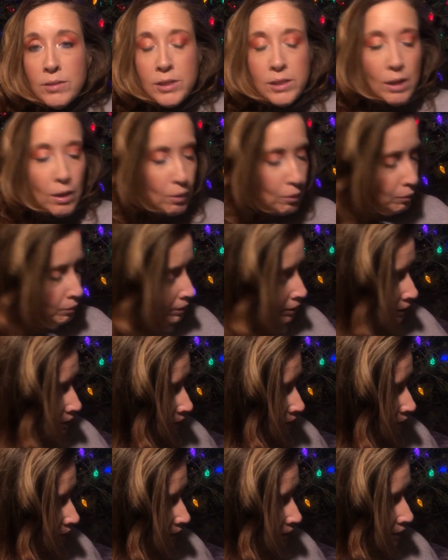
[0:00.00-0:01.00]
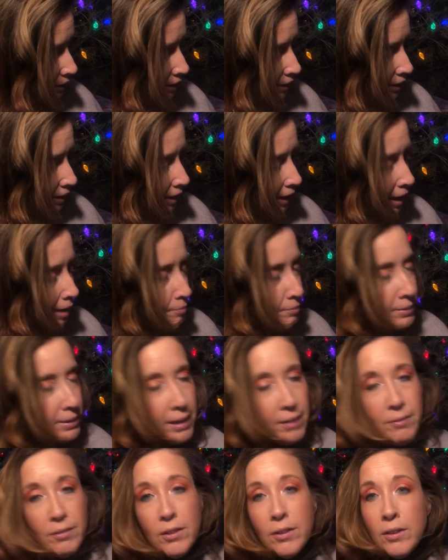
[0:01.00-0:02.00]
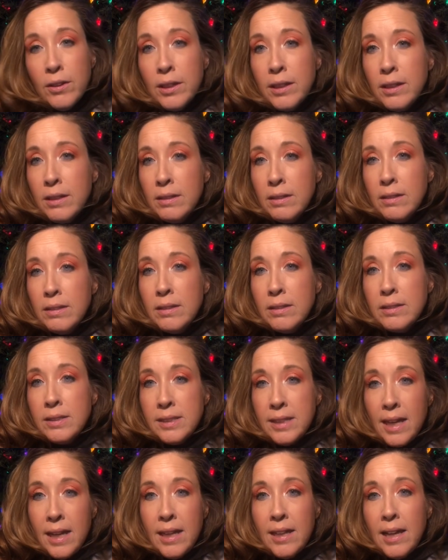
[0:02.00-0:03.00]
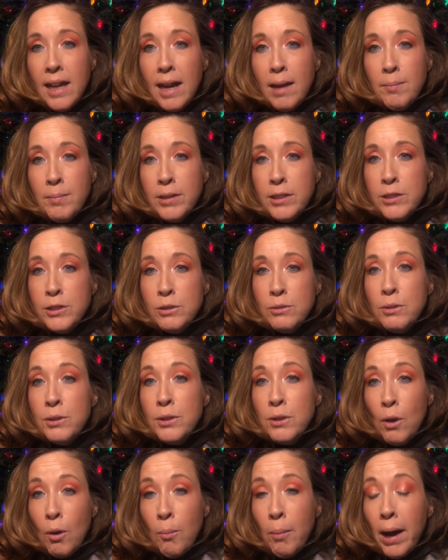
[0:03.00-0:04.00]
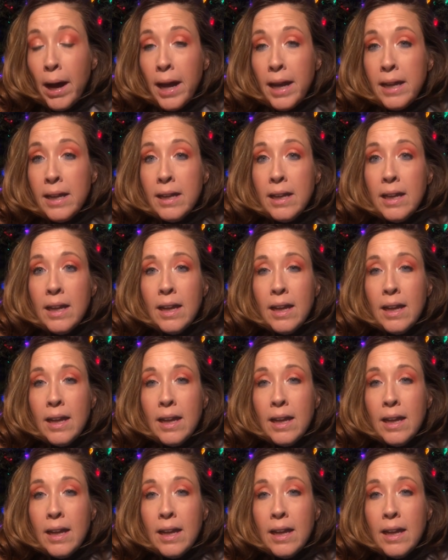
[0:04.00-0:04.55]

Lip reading: So I'm never gonna say that I'm gonna do a no-buy.